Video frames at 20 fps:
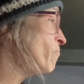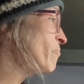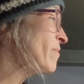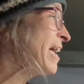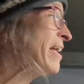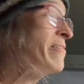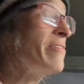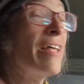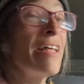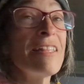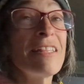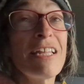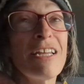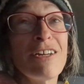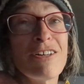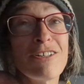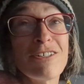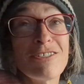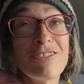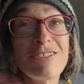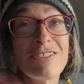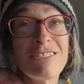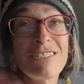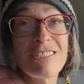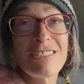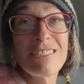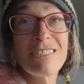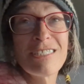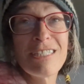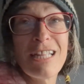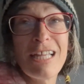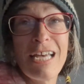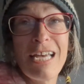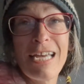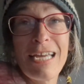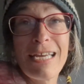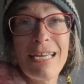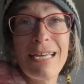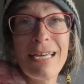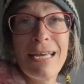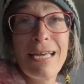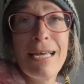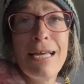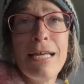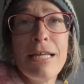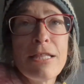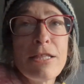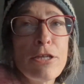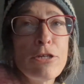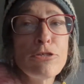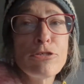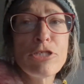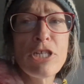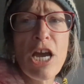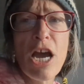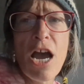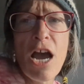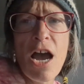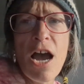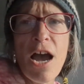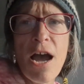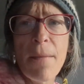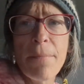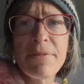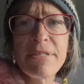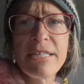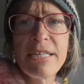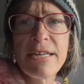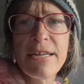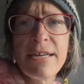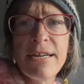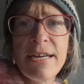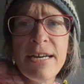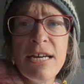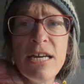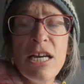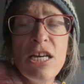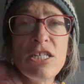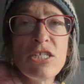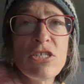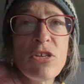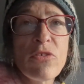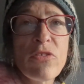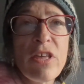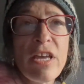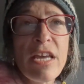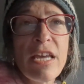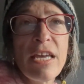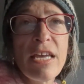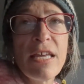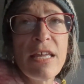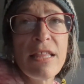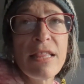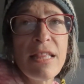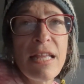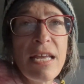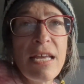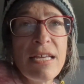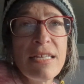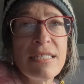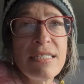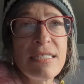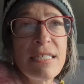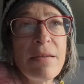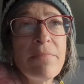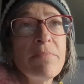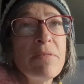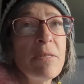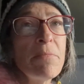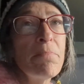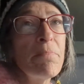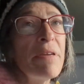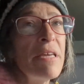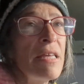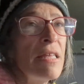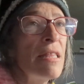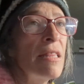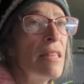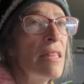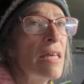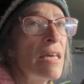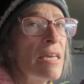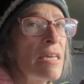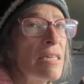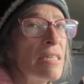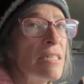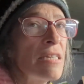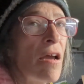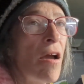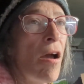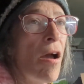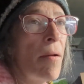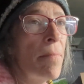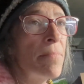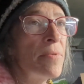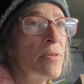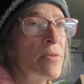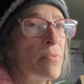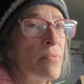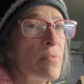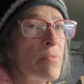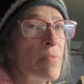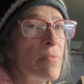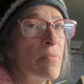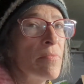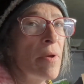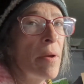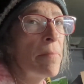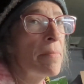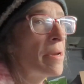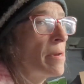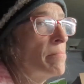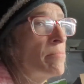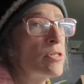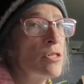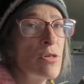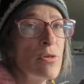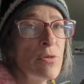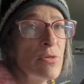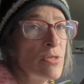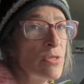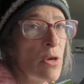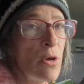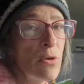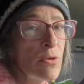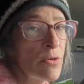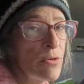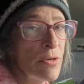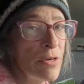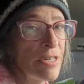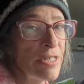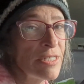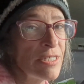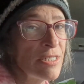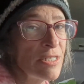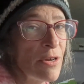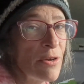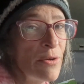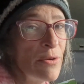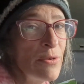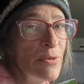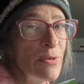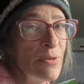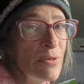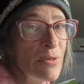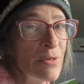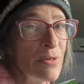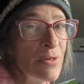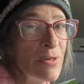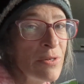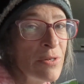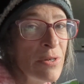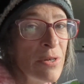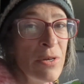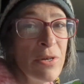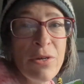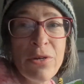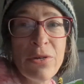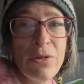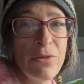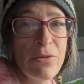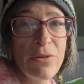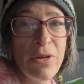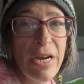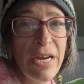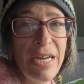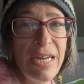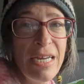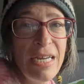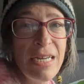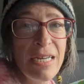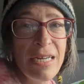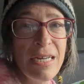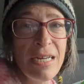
And then there's like they're topped. So they seem to be like topped. I mean, I'm sure it's all creosote, right?